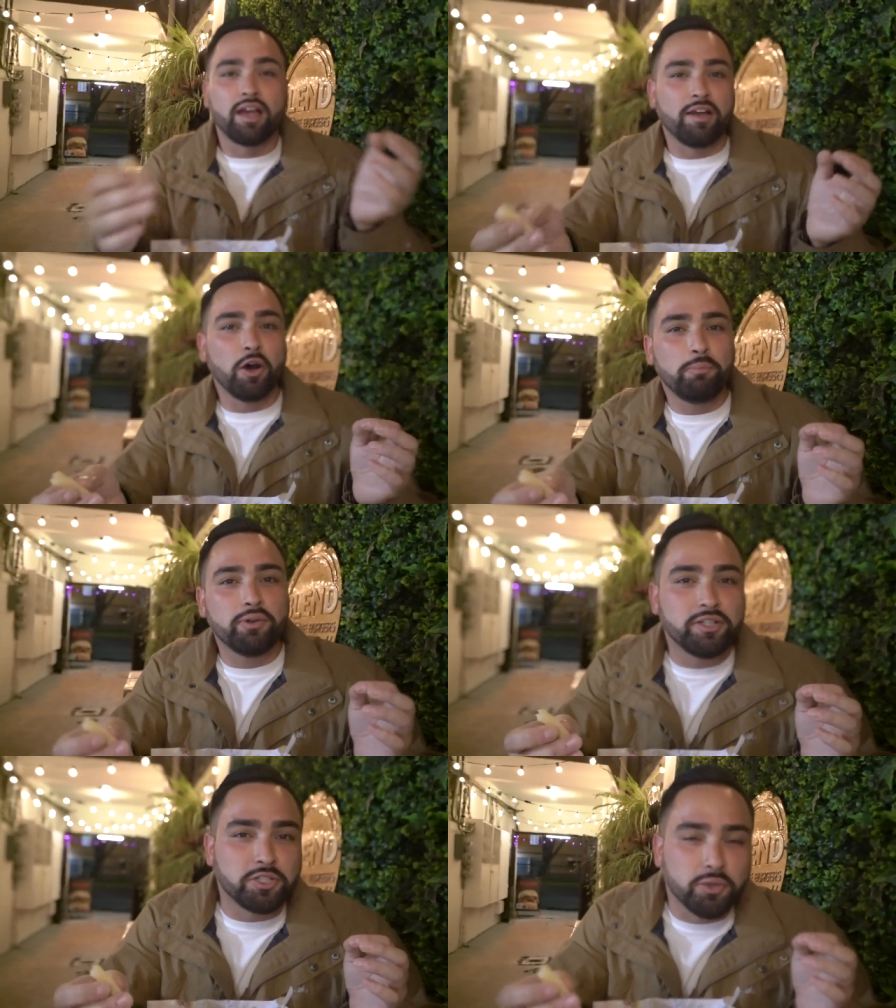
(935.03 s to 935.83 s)
I hope
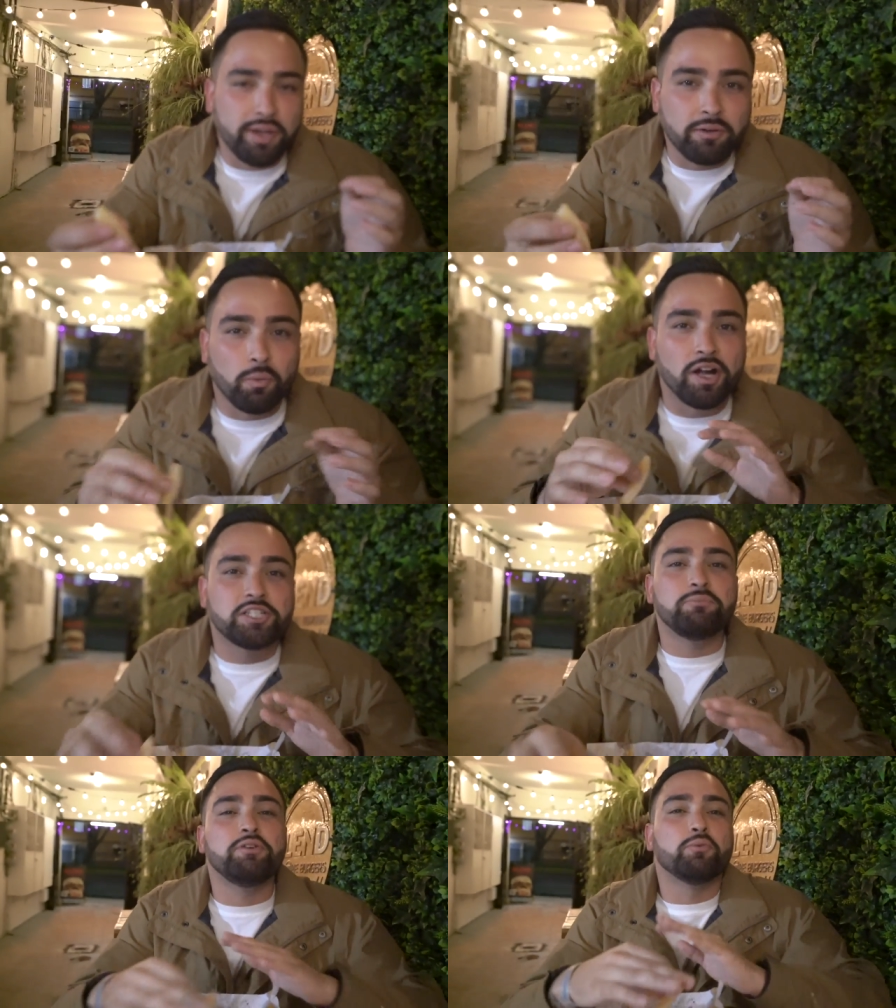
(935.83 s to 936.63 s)
you enjoyed
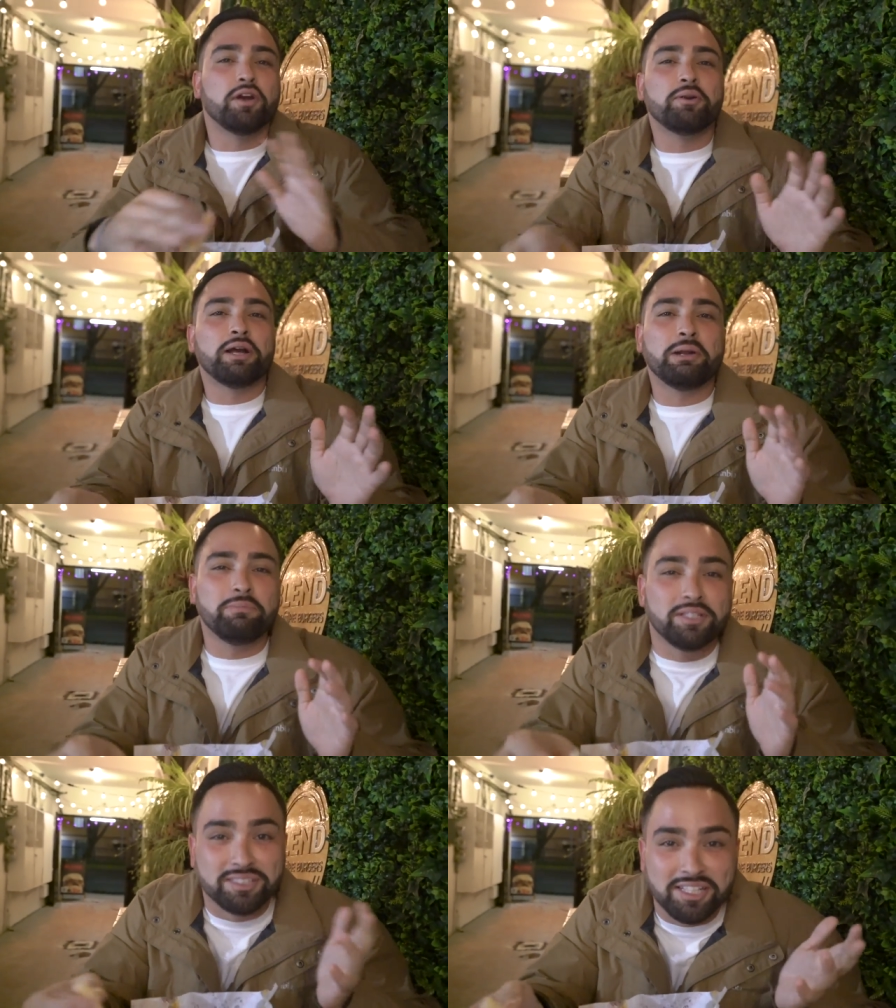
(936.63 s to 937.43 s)
watching me run
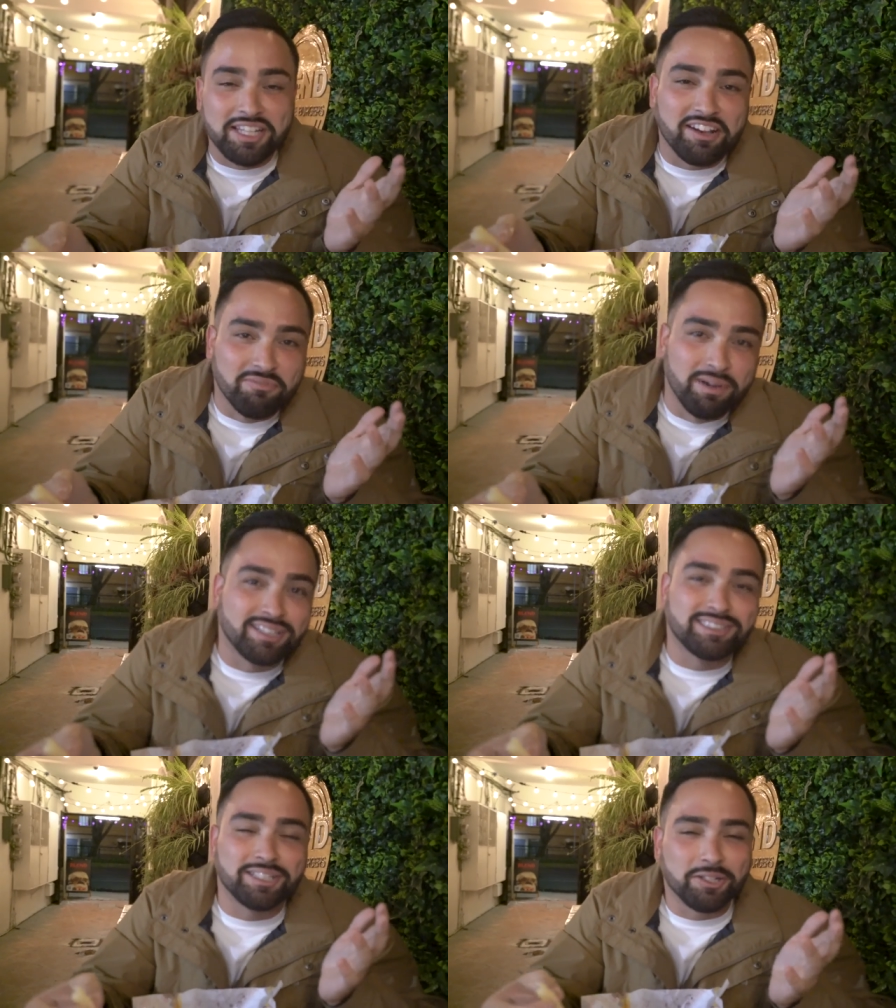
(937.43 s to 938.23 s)
around the city of
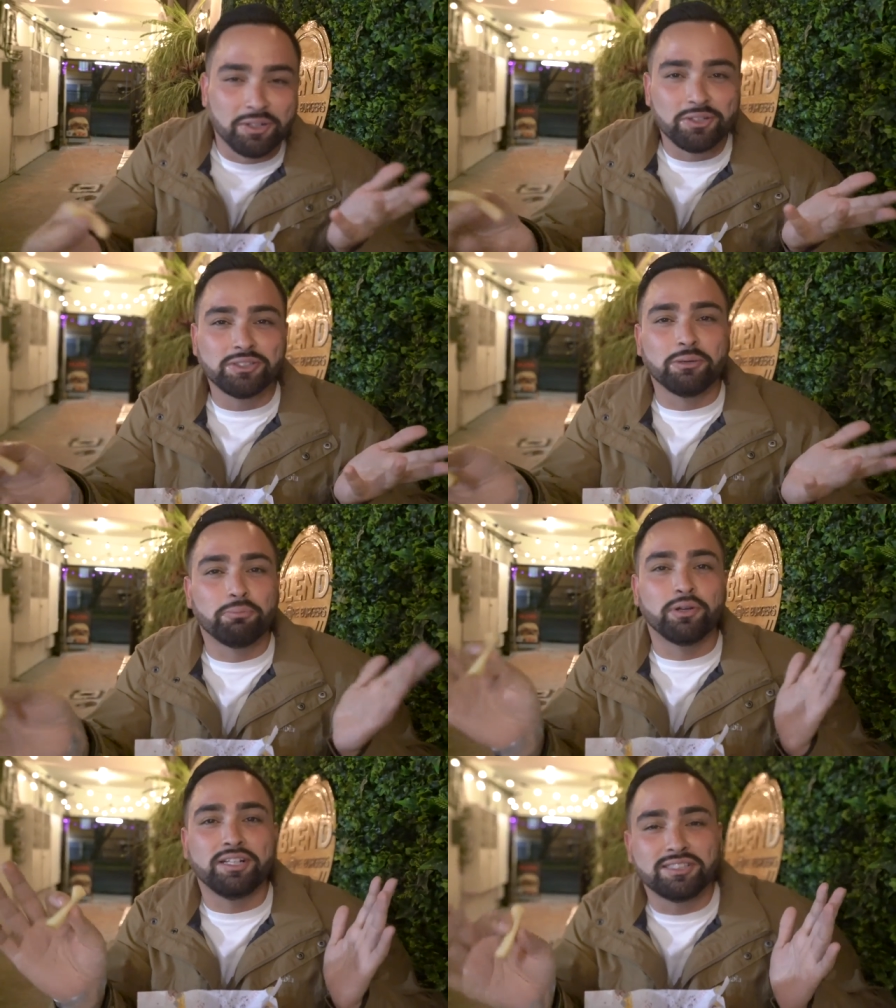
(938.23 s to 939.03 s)
Mexico and do some
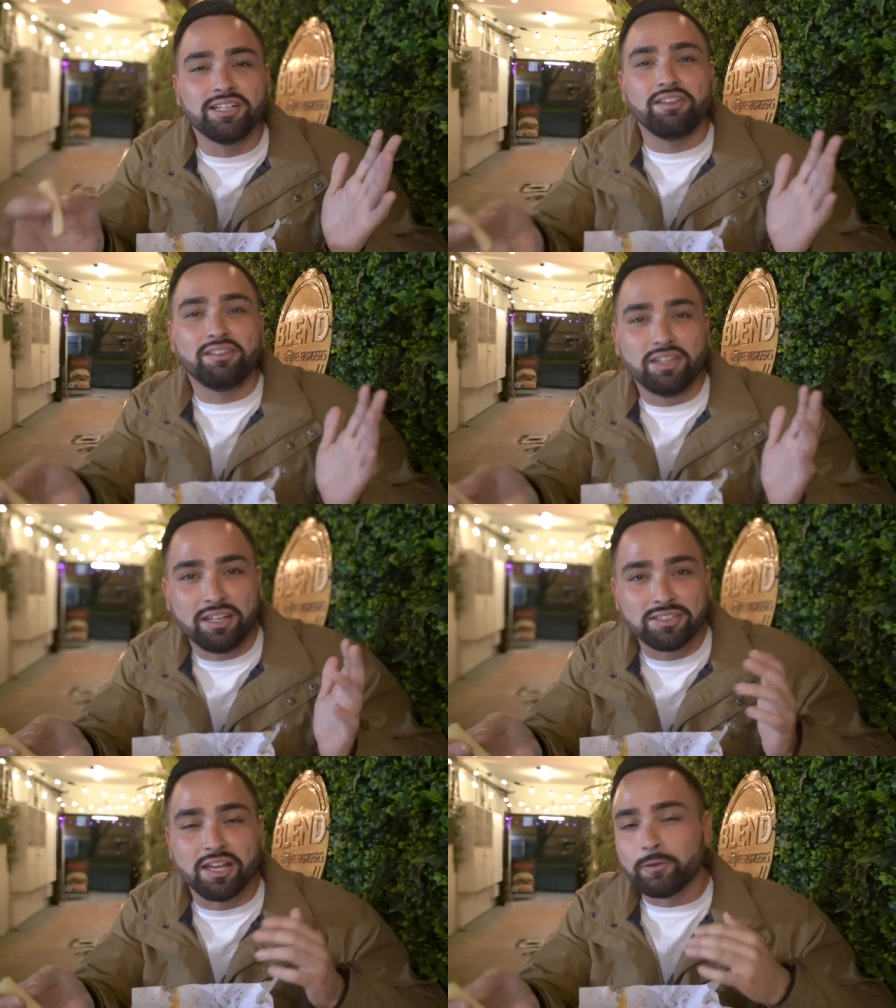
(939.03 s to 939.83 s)
pretty silly
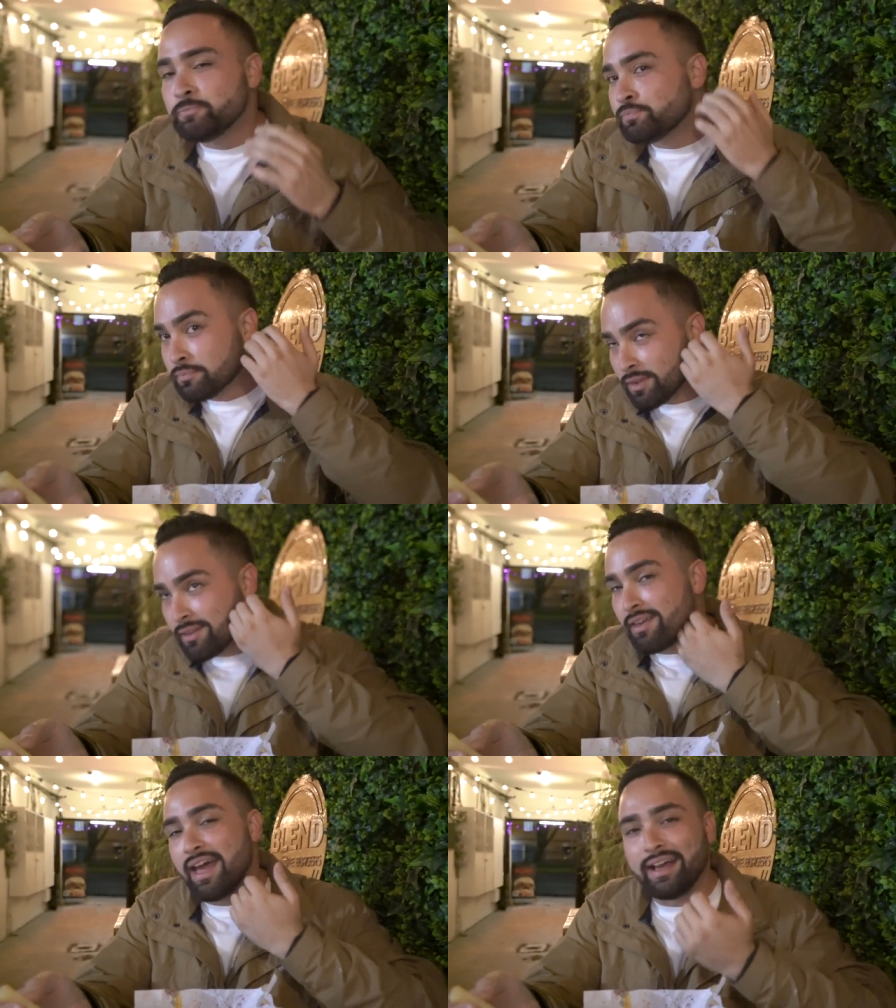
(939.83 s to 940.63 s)
things like
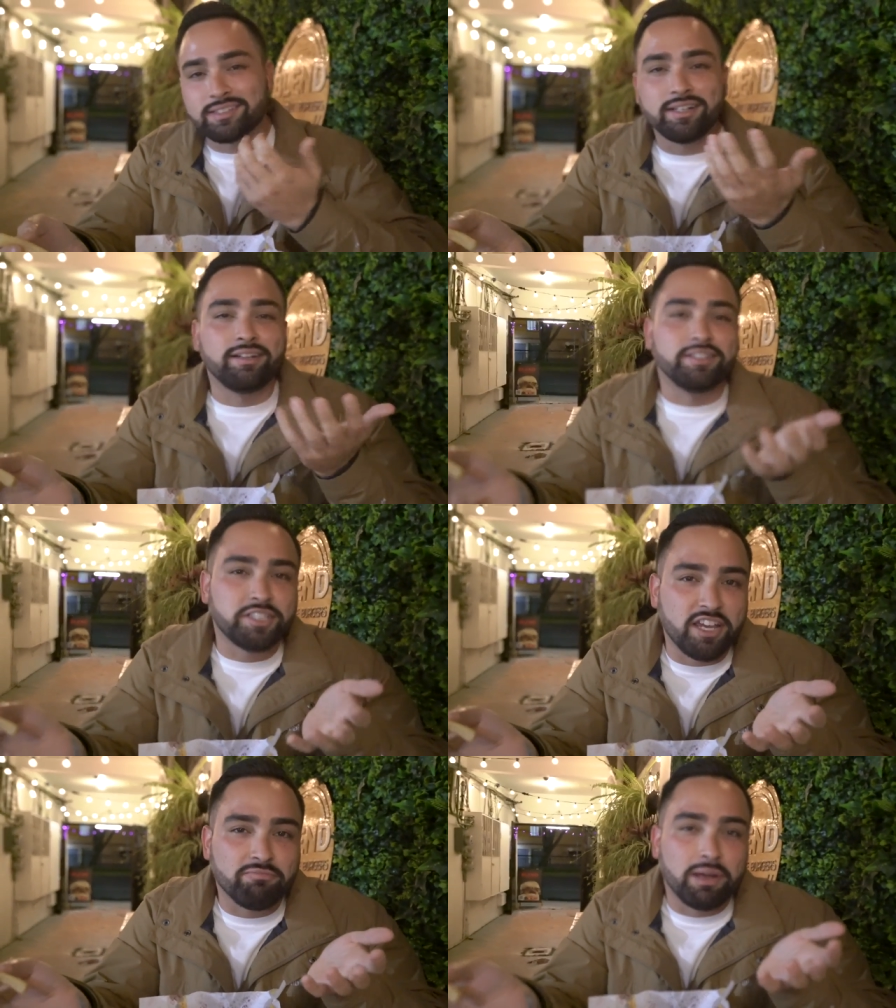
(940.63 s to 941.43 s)
accidentally
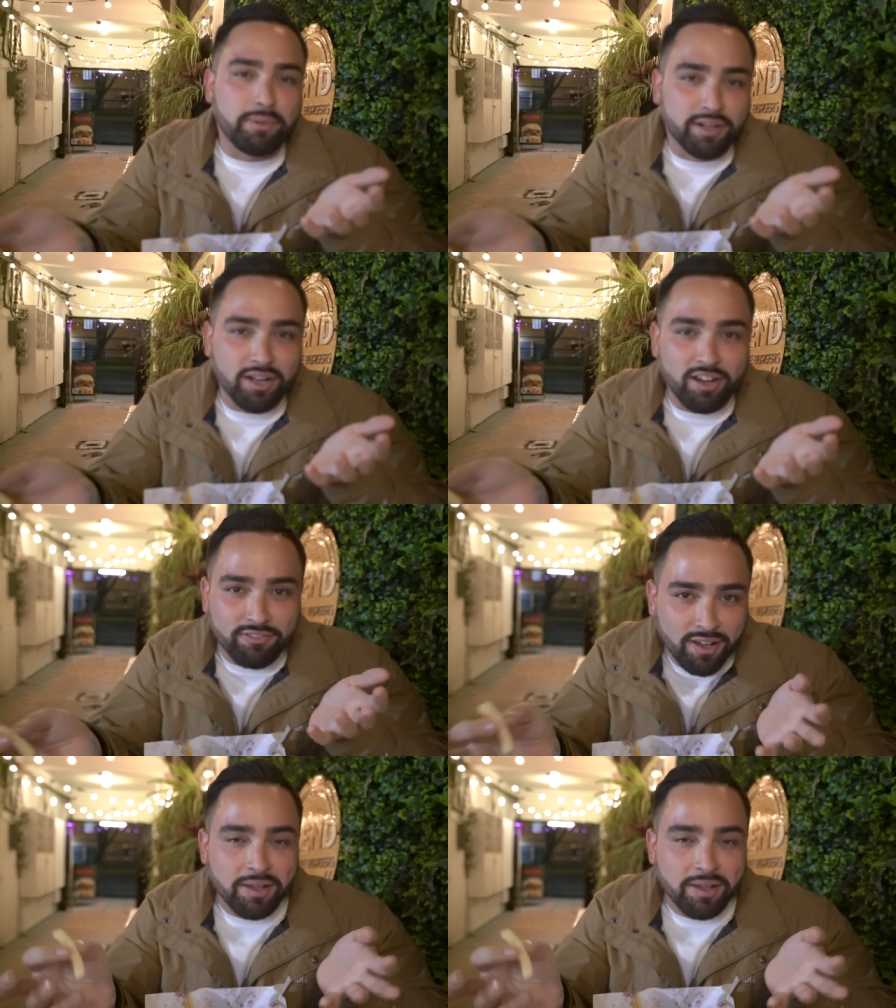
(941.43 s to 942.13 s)
shave my beard off.